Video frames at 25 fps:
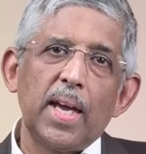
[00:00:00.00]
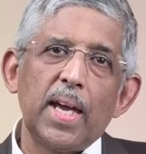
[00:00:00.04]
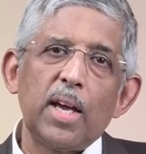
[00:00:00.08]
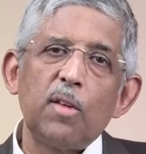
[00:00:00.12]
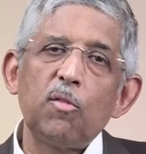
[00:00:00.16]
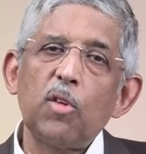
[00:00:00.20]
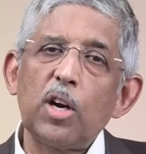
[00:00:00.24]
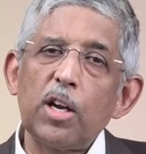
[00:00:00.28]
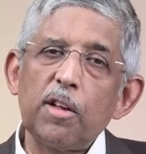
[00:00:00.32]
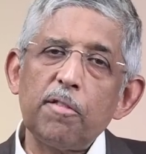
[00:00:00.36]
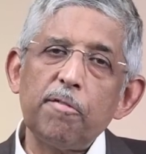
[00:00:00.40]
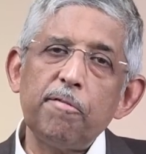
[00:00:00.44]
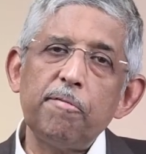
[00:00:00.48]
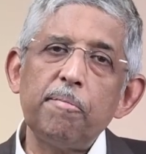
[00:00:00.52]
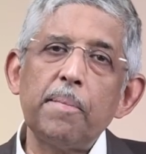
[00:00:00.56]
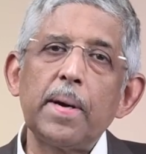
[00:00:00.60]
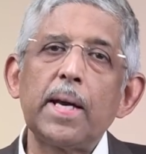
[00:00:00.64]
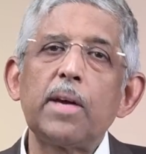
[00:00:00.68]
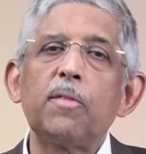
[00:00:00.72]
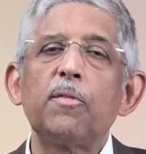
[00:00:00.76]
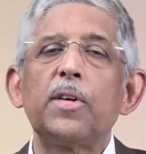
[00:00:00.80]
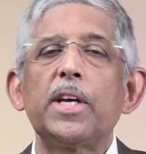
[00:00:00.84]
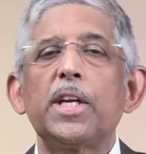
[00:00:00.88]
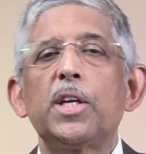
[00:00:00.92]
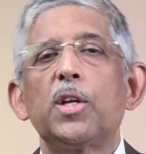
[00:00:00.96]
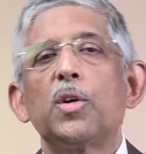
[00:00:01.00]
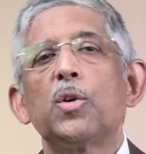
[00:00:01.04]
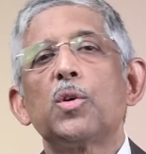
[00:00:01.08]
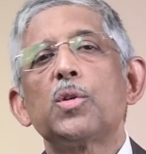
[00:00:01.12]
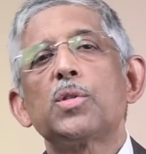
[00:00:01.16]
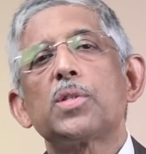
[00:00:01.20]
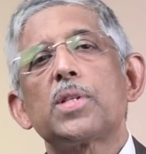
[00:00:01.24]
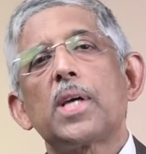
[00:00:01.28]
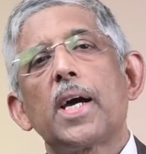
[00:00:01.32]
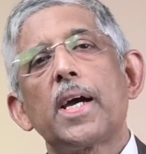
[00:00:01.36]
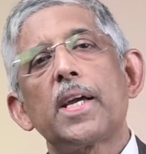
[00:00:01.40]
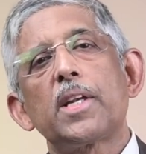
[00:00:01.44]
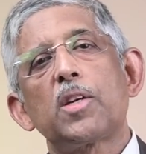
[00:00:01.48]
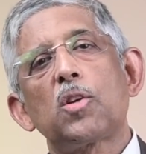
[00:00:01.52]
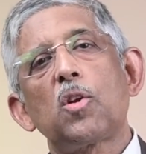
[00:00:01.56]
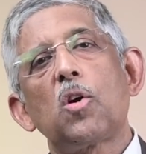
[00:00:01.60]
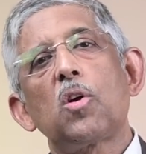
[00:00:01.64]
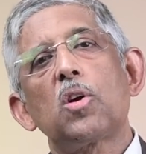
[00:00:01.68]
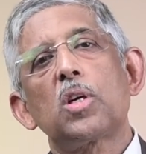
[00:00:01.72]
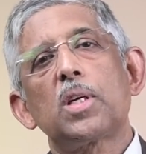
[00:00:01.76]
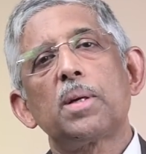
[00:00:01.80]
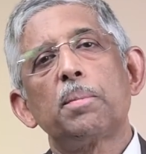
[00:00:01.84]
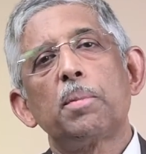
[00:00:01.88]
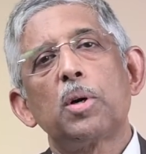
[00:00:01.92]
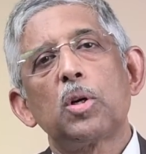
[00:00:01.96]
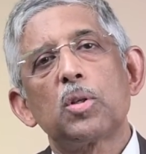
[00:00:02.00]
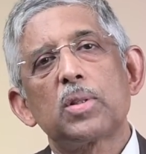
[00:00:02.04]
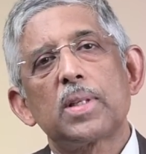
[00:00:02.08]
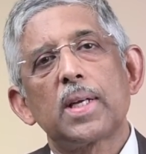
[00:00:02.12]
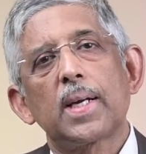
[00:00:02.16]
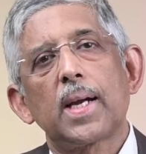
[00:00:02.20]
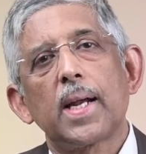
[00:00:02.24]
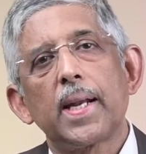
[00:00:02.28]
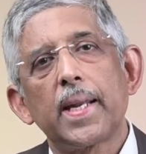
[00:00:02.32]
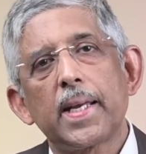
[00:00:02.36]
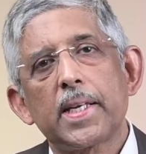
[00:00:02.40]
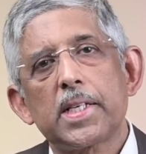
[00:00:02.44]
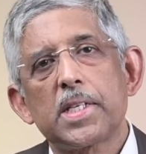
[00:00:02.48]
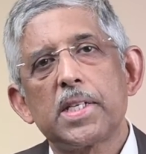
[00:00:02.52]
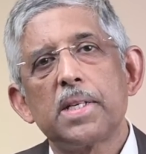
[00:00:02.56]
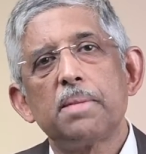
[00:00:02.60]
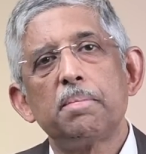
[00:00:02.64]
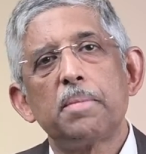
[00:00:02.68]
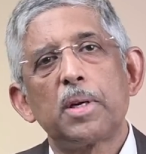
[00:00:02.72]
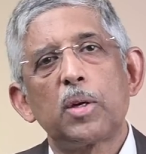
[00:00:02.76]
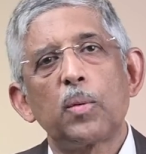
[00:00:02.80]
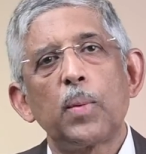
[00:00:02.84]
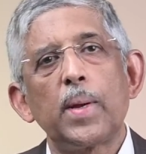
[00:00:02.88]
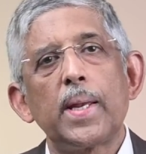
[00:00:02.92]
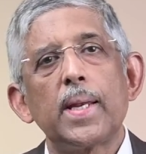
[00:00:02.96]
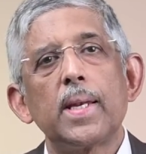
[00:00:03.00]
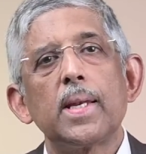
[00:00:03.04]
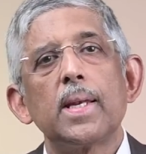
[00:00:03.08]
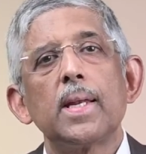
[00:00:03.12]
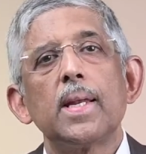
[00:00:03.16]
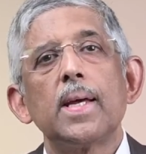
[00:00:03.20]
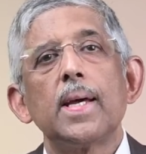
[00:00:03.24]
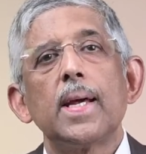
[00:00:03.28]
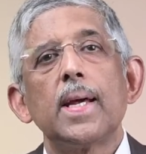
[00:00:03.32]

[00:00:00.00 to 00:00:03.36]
In one of my videos, I talked about the connection between